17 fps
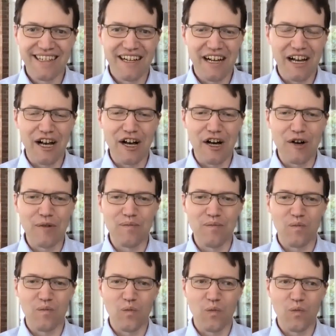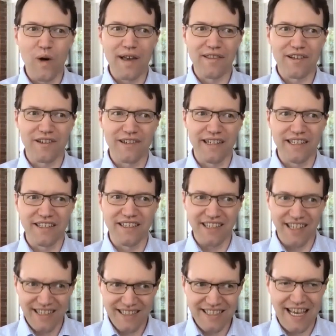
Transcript: Um, whether it does